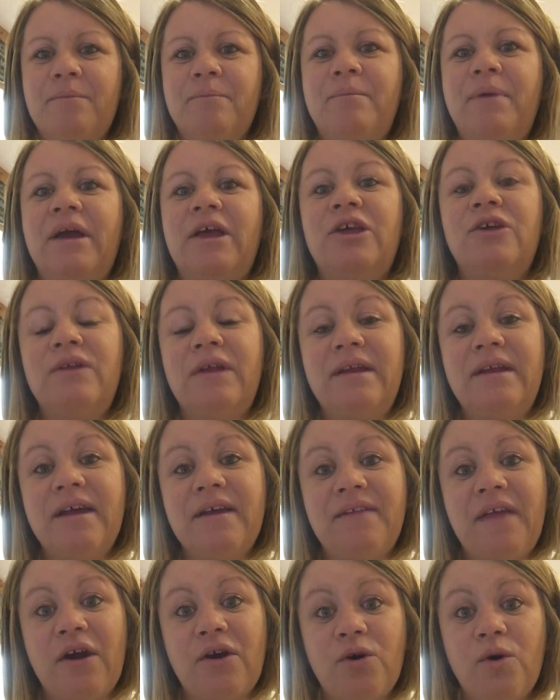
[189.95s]
But you need to
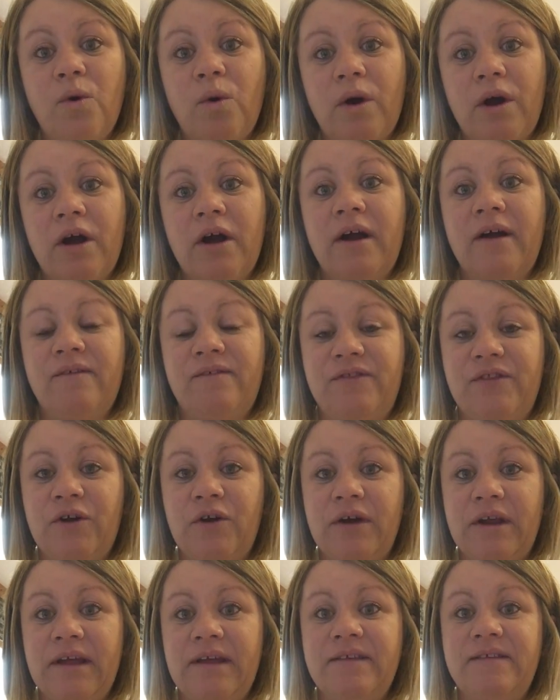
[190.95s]
get that core of
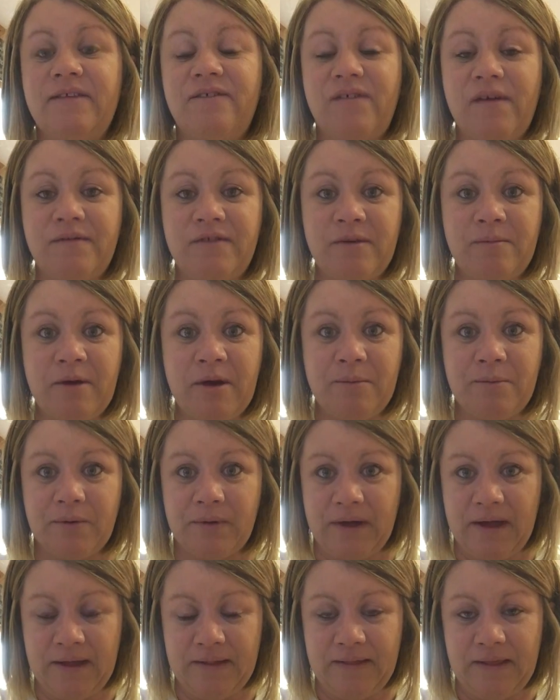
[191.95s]
30 to 50 people
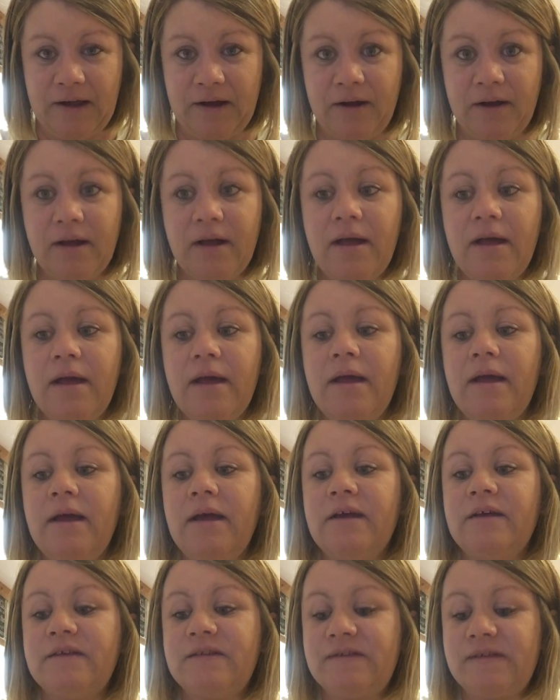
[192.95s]
in there.
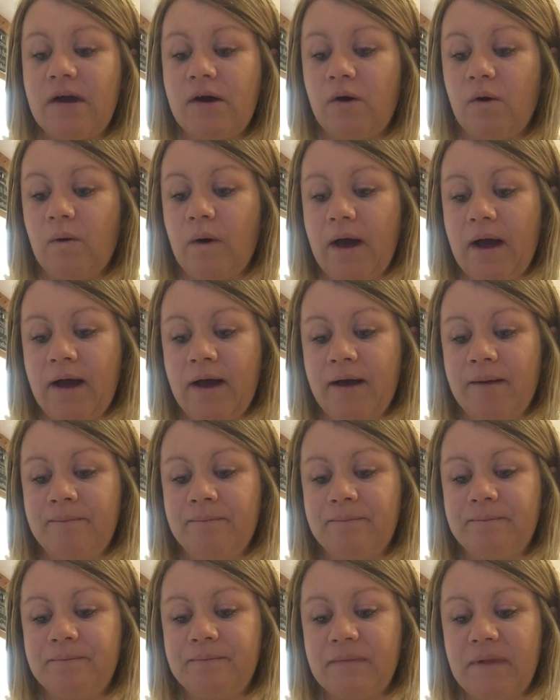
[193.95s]
So
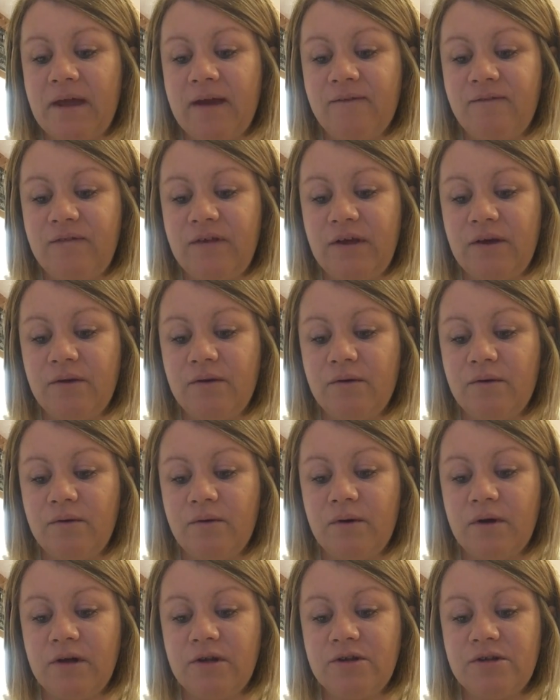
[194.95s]
if
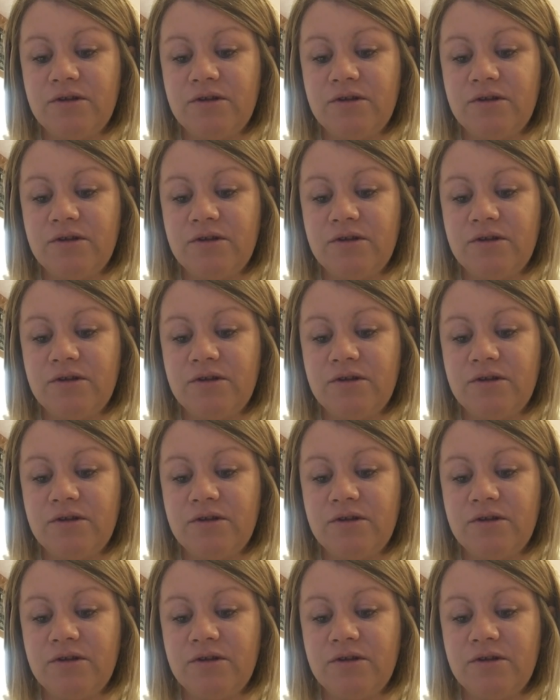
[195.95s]
you,